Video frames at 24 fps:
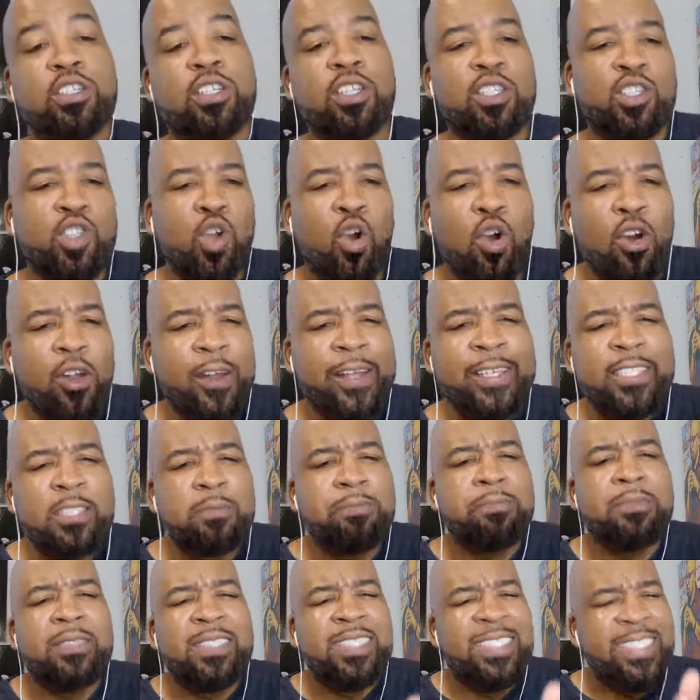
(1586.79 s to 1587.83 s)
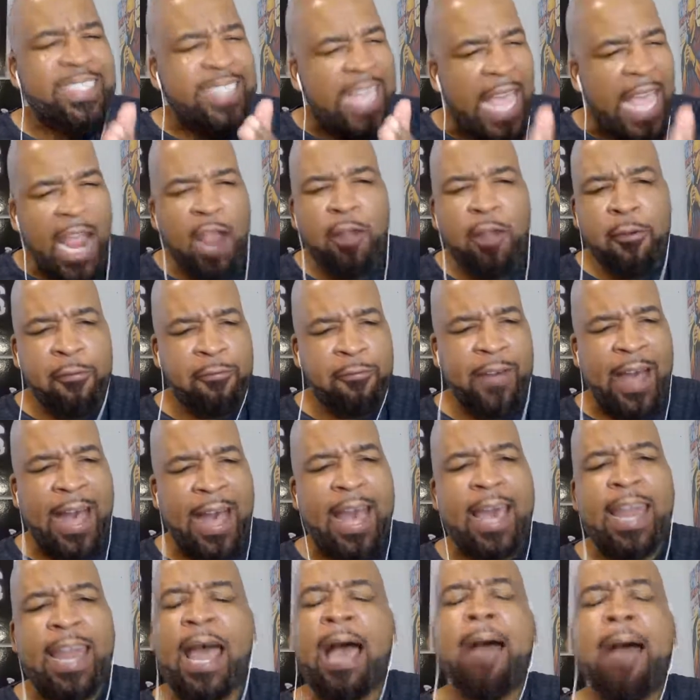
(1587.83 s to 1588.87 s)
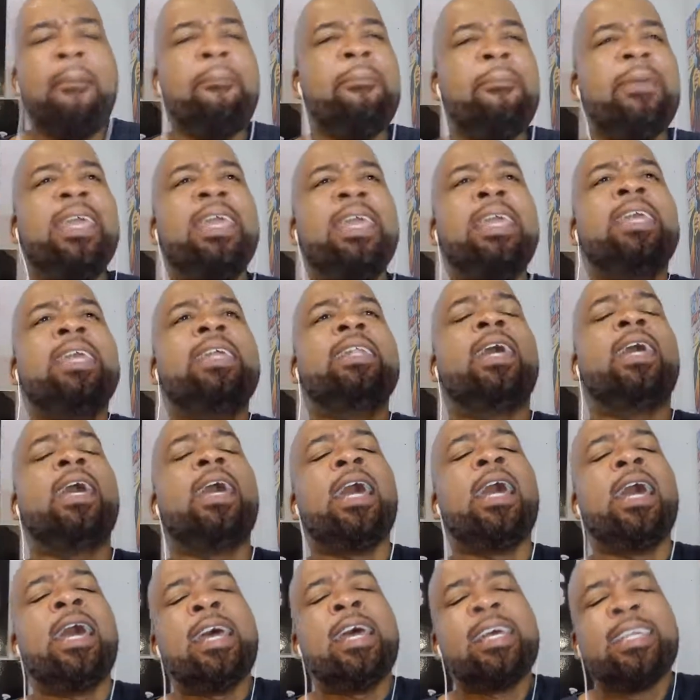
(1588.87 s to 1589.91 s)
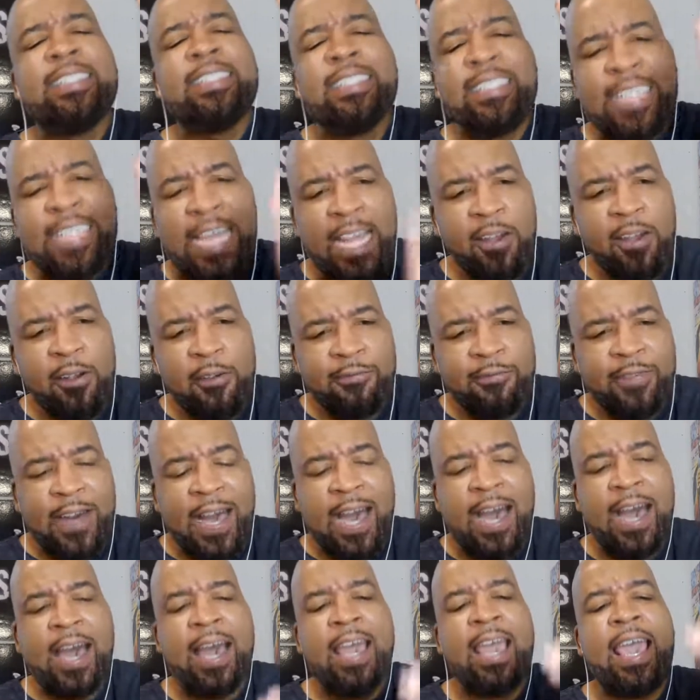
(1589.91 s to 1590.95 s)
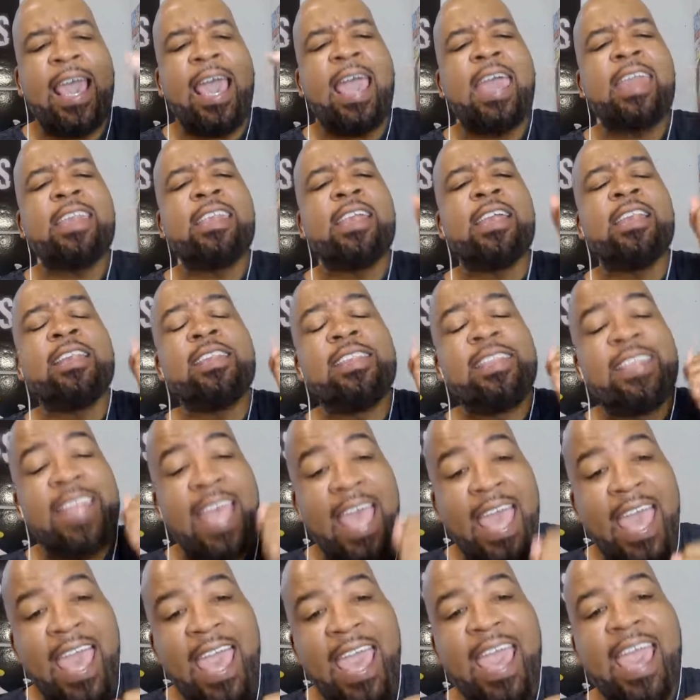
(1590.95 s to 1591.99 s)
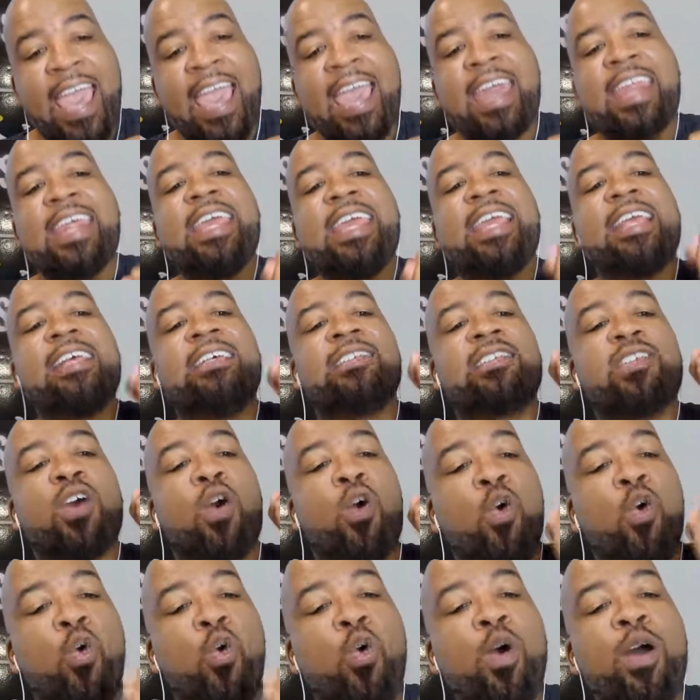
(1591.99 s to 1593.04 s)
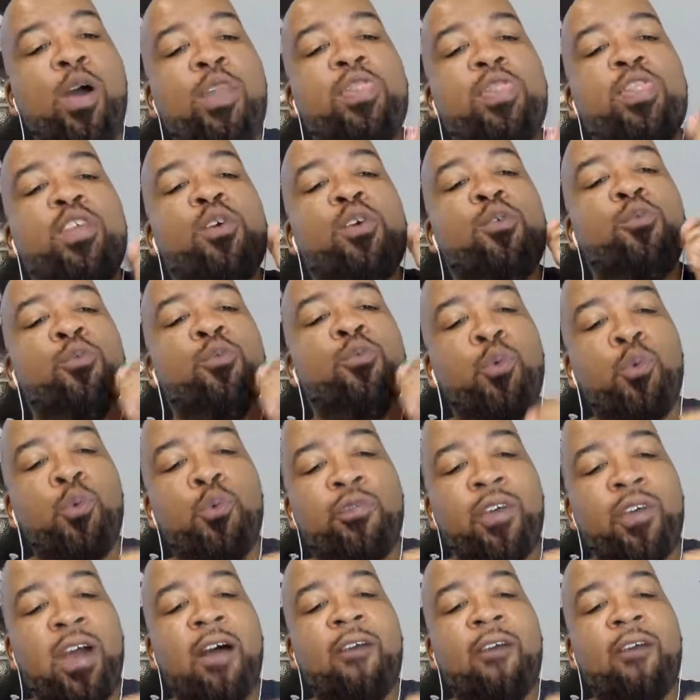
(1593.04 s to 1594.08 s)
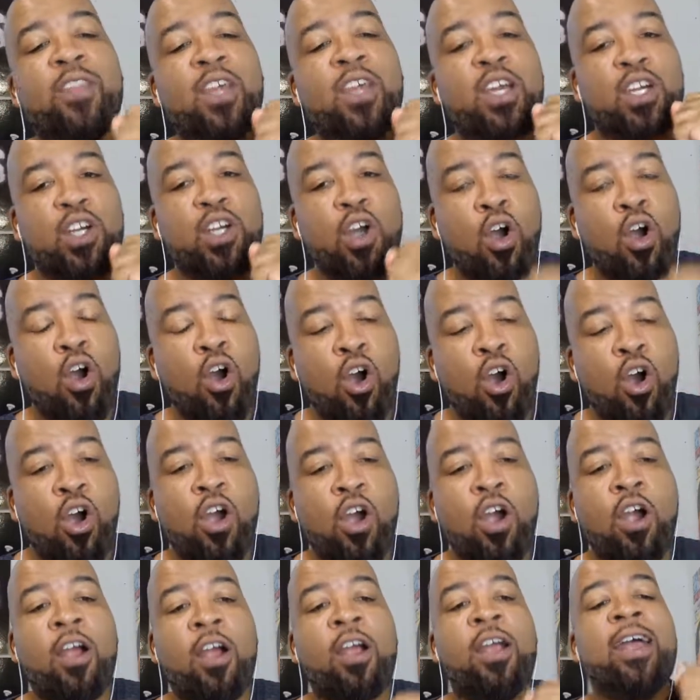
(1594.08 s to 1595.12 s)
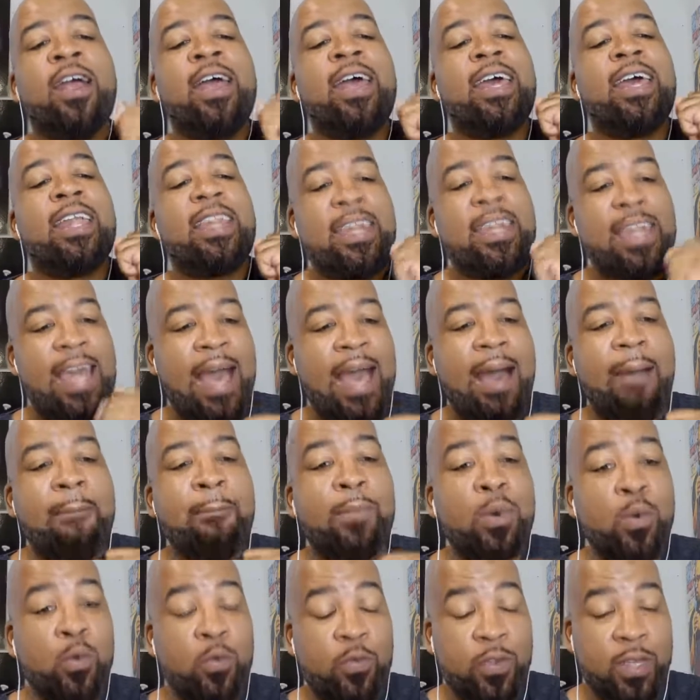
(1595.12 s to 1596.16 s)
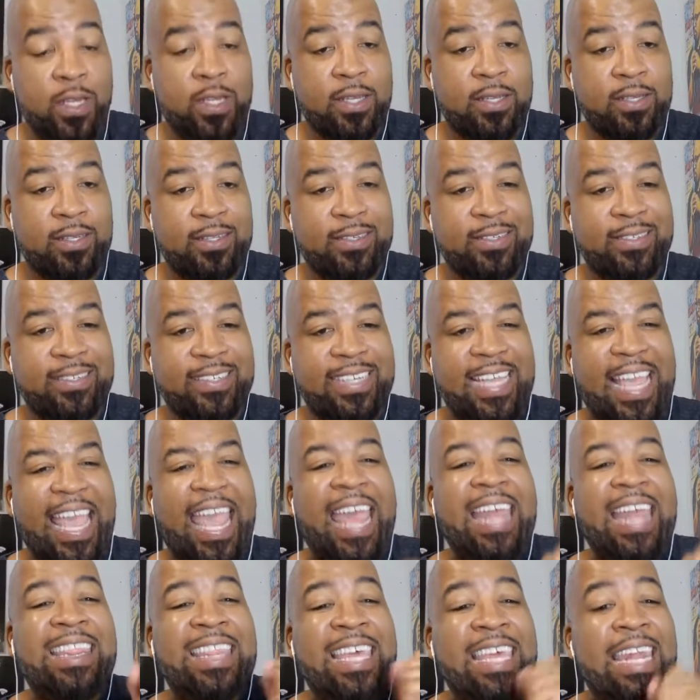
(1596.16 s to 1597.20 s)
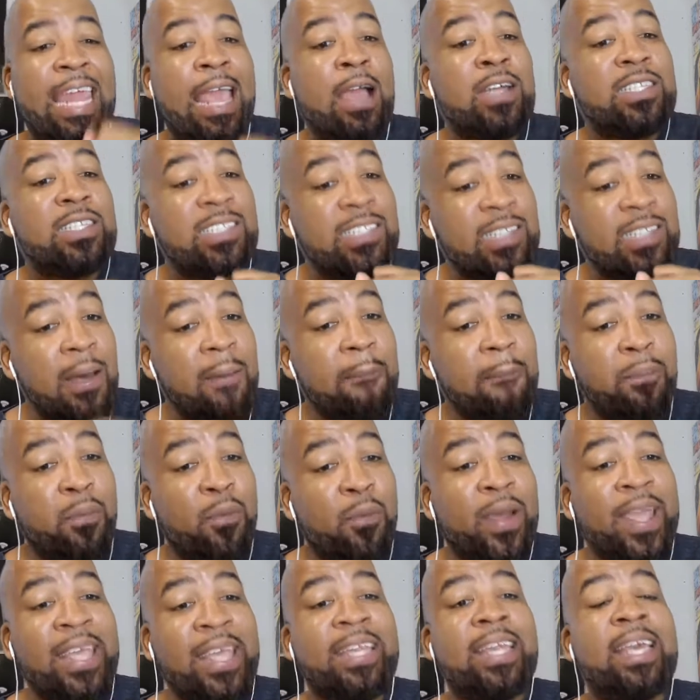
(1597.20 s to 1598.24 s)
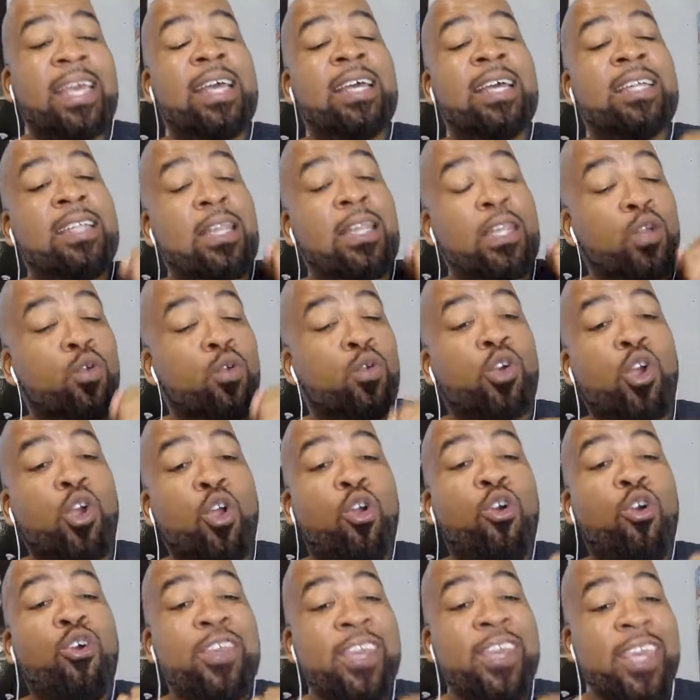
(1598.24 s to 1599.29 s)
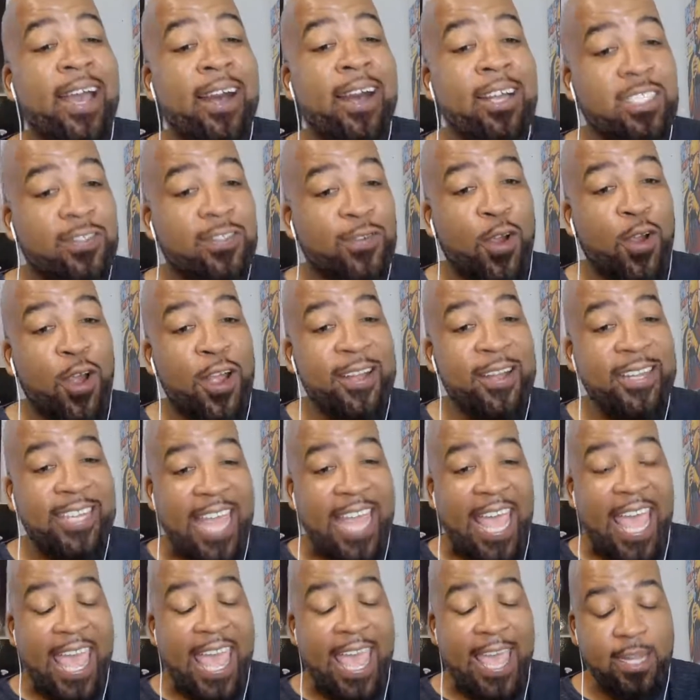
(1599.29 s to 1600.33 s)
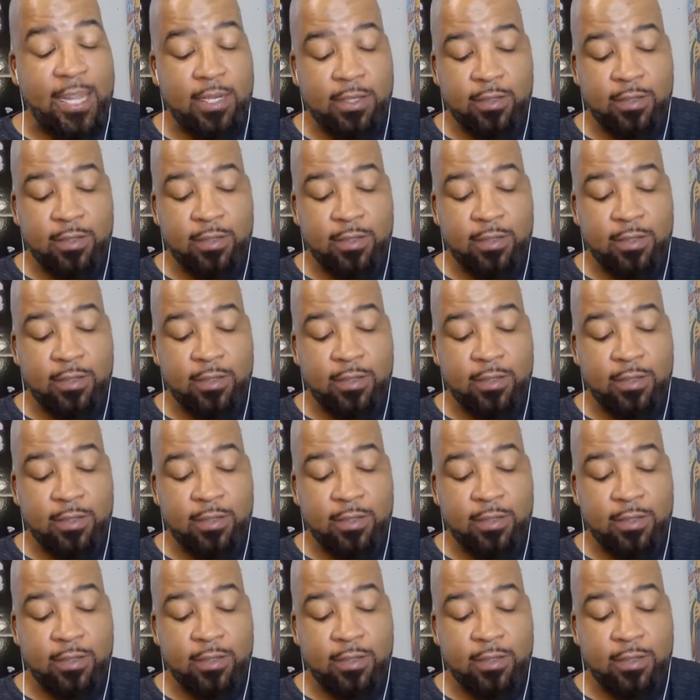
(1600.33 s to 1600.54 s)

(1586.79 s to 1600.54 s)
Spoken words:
daughter is terrified. I mean, terrified, and the dad is on the roof of the car, not moving. And then at some point, the little girl yells for her dad,